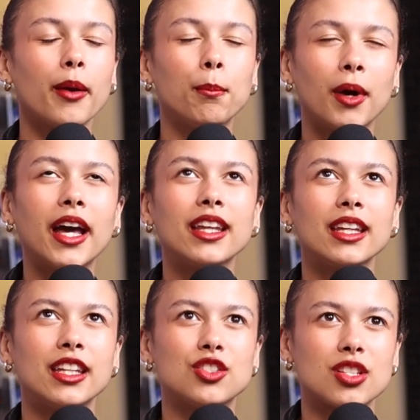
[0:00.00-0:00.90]
but
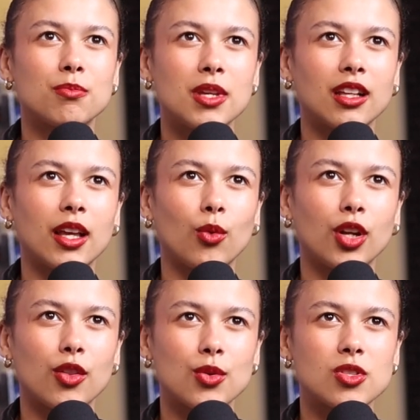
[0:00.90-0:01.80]
it just being like
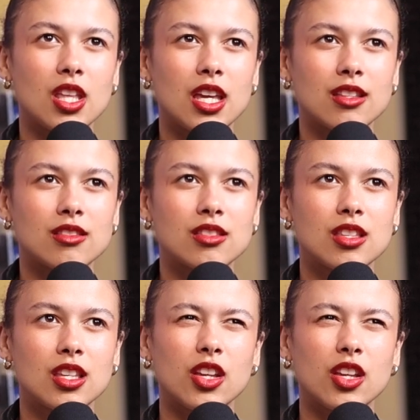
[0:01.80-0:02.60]
one of those things.